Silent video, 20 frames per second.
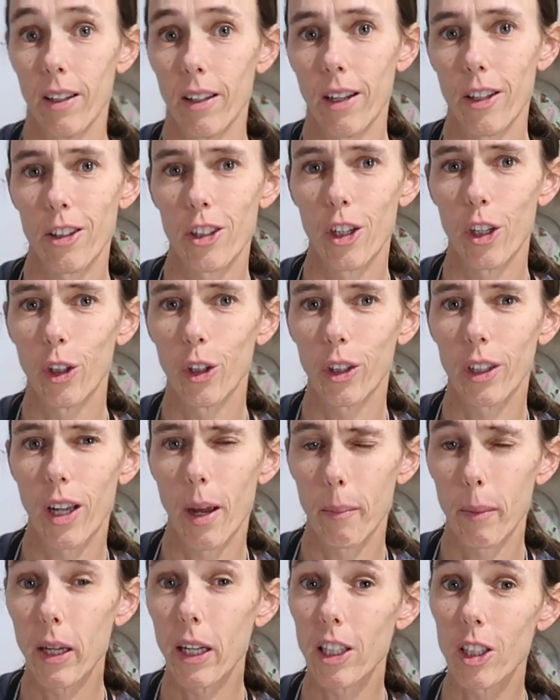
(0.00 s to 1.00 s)
Doesn't it look
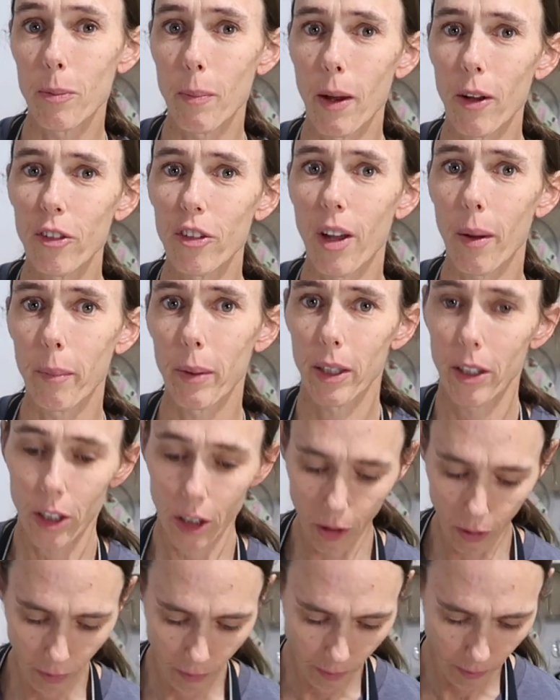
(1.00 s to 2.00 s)
yummy? It smells yummy
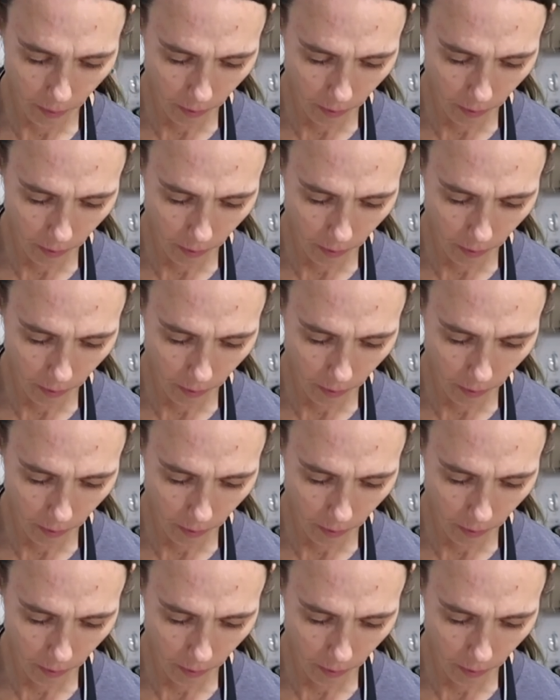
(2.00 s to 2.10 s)
too.